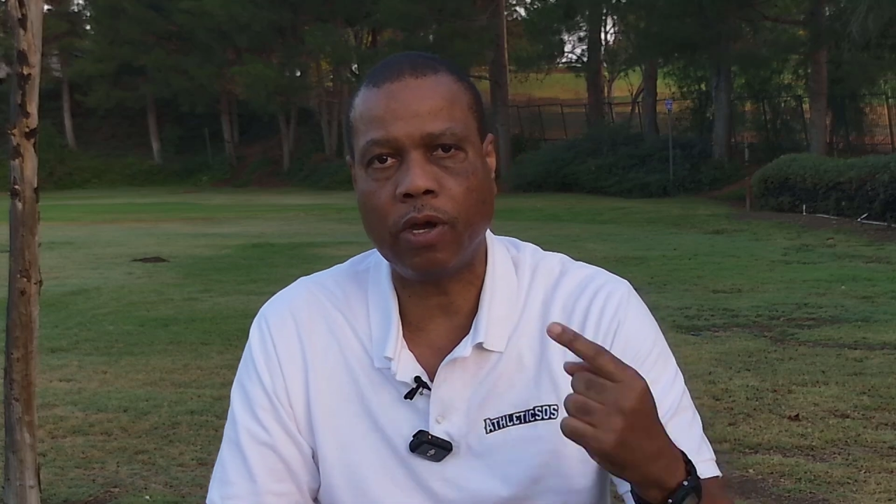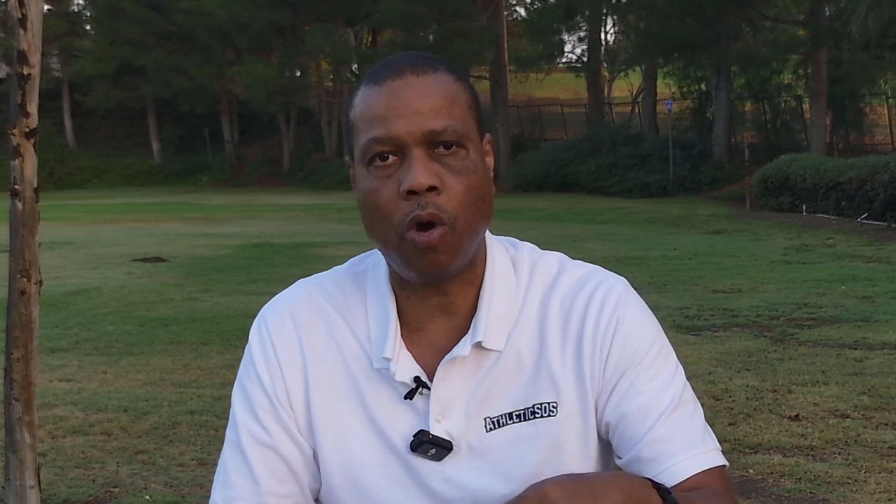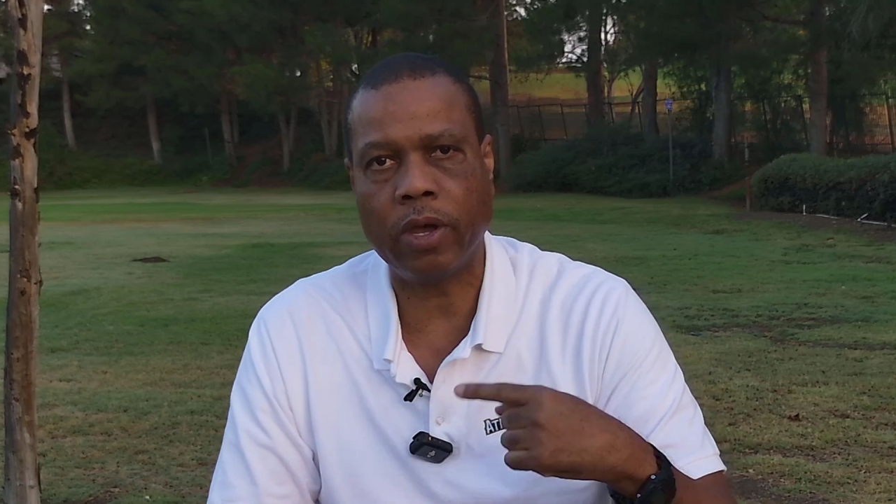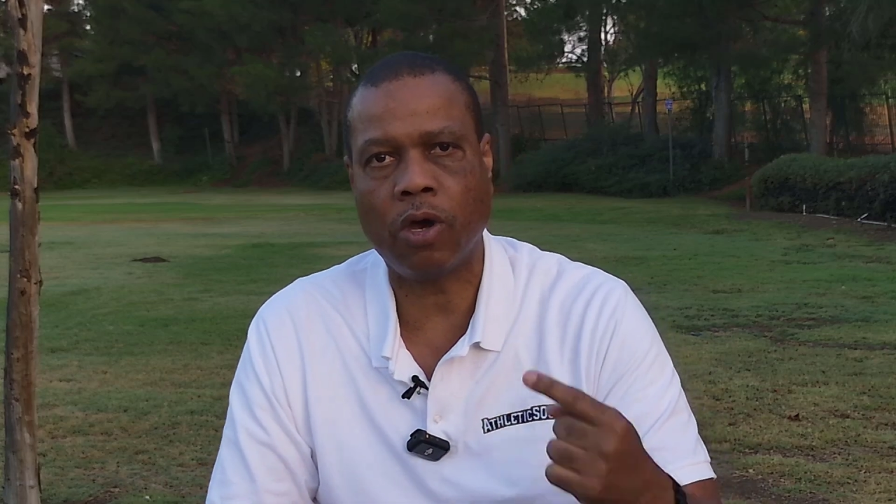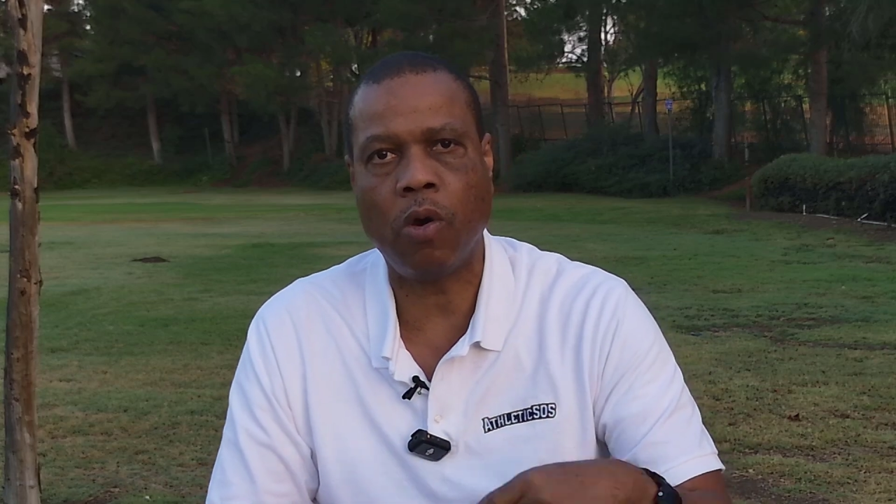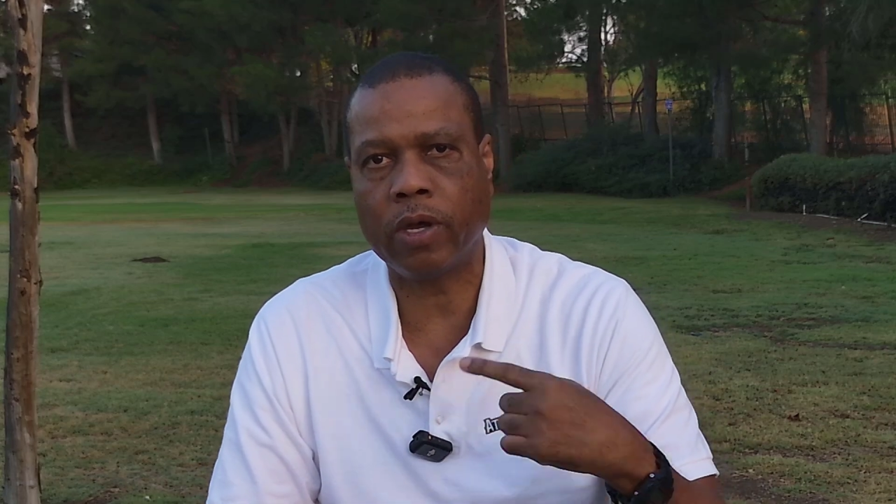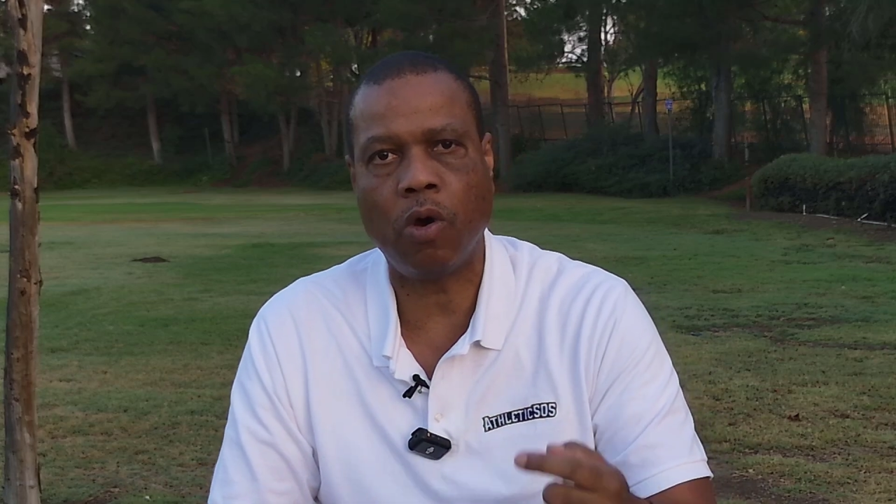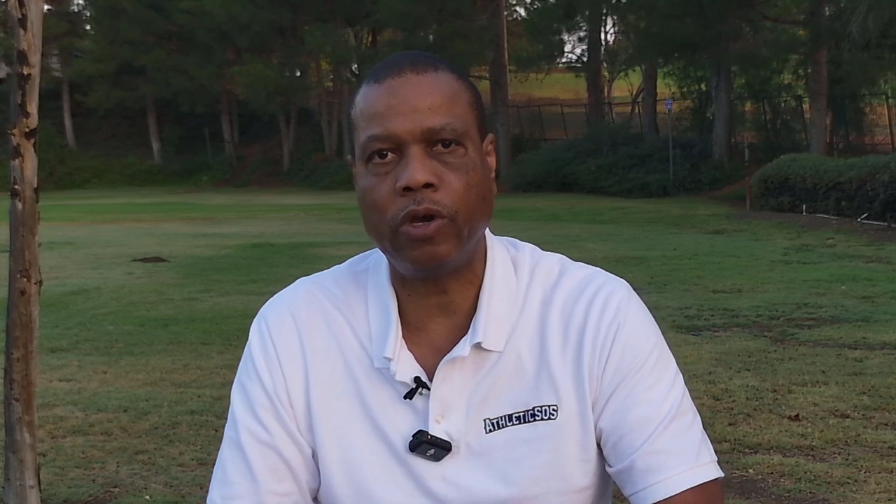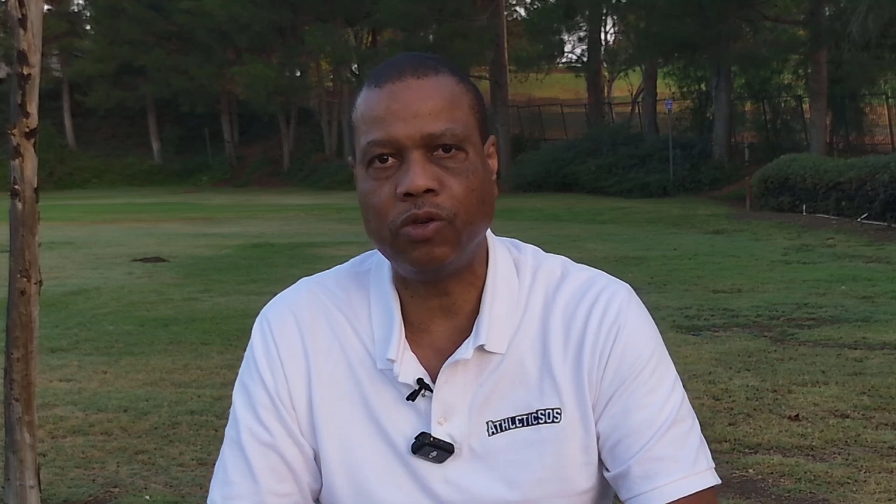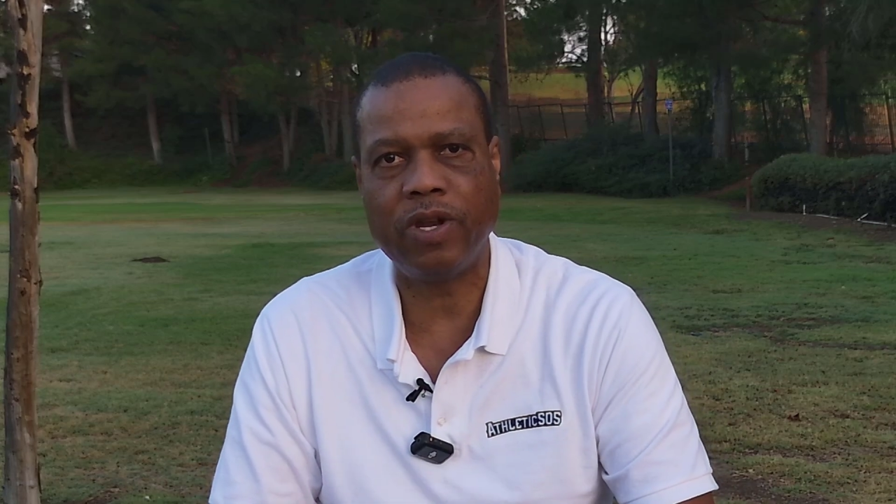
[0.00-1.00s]

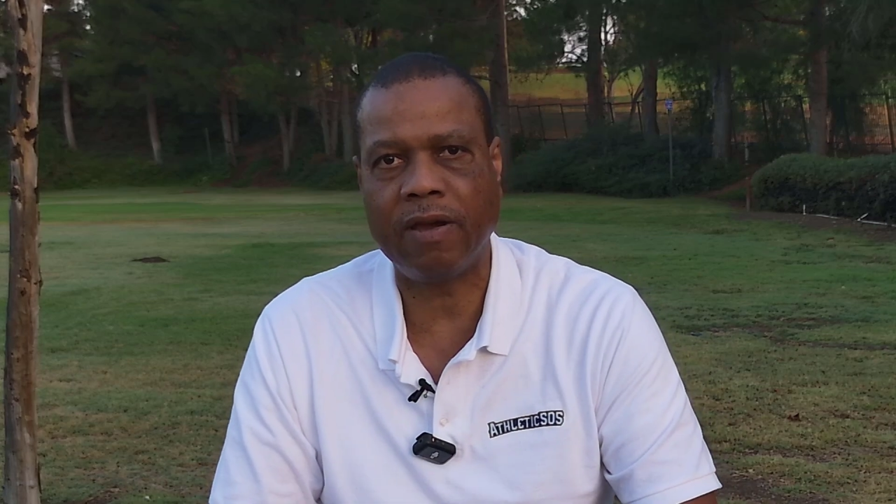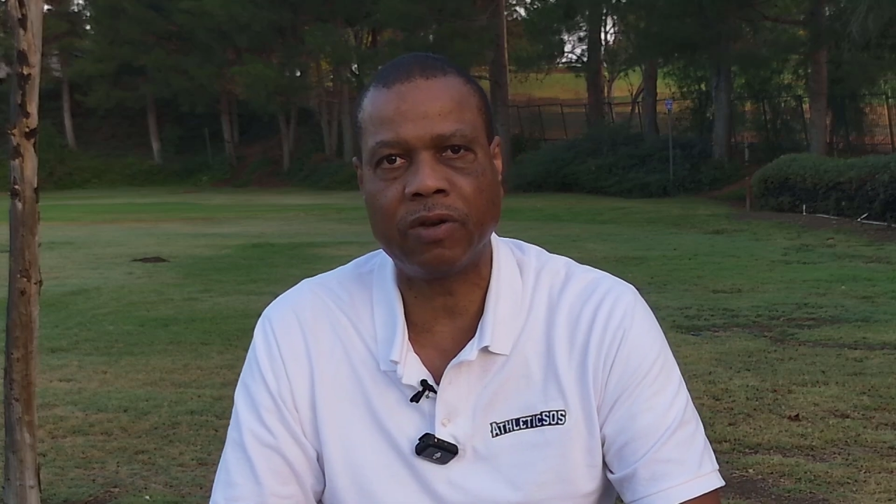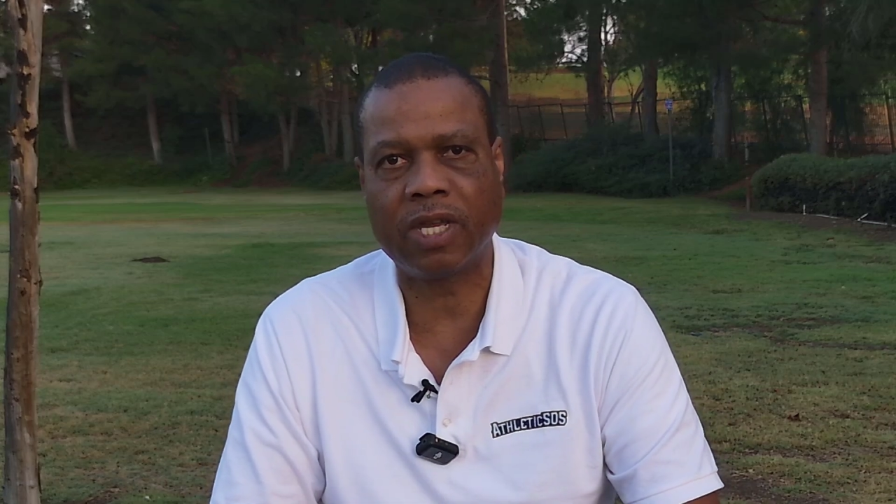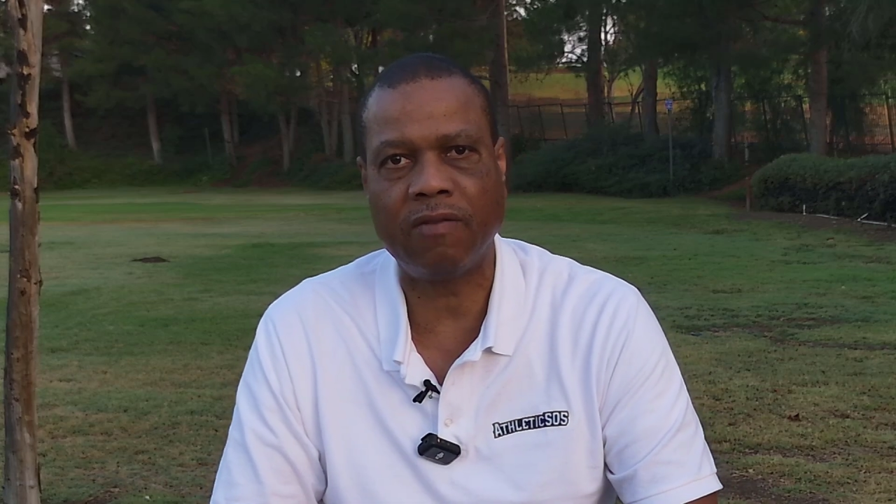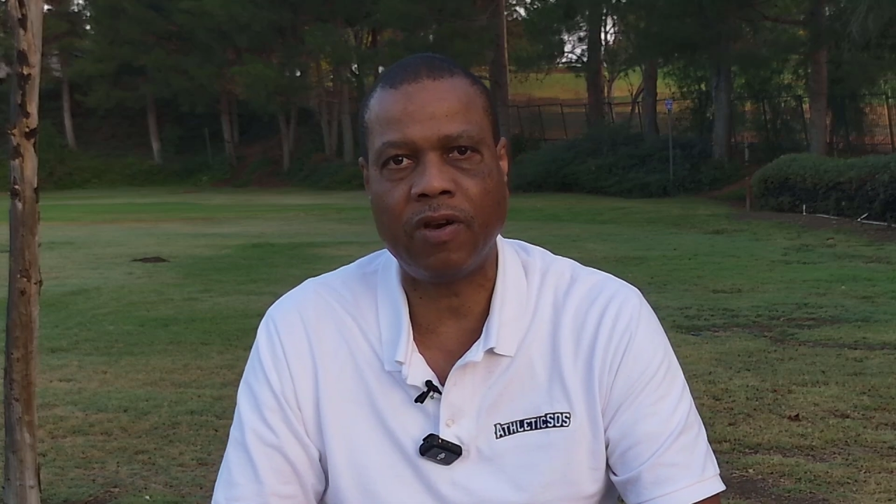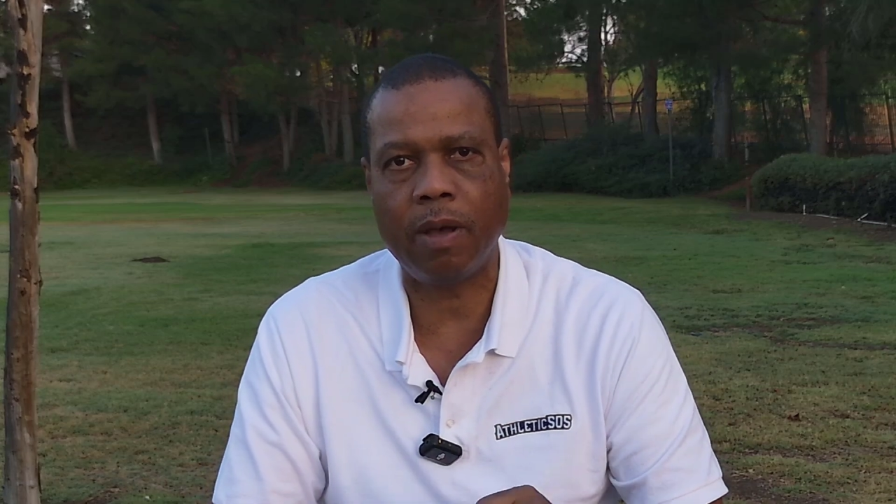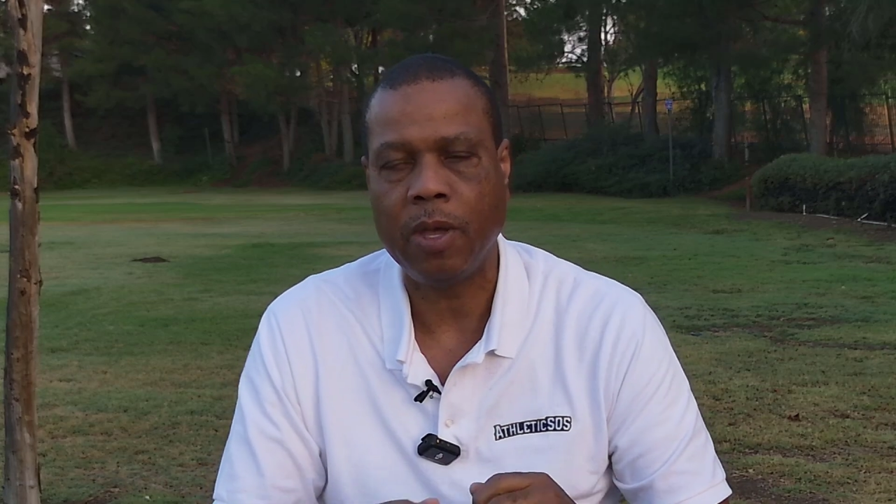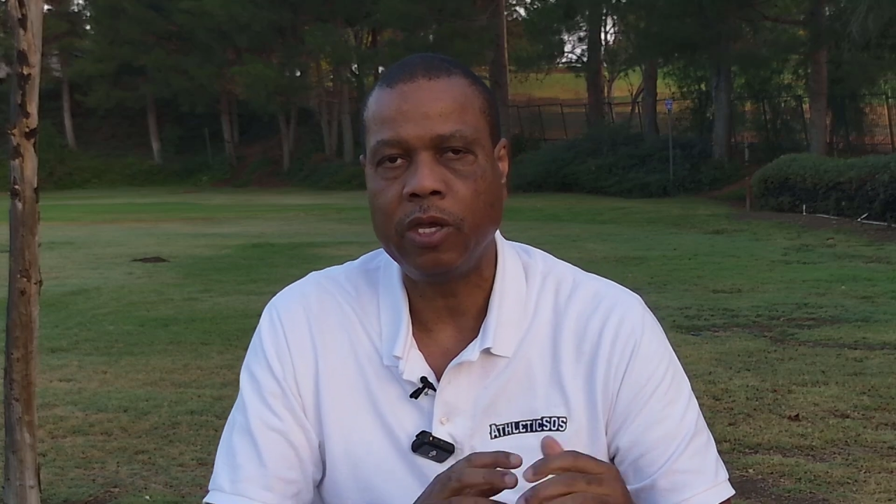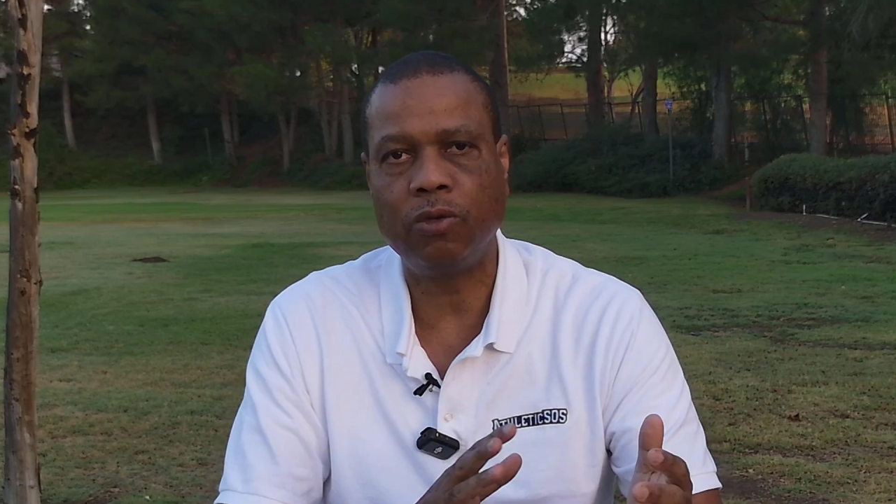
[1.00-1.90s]
You never give up.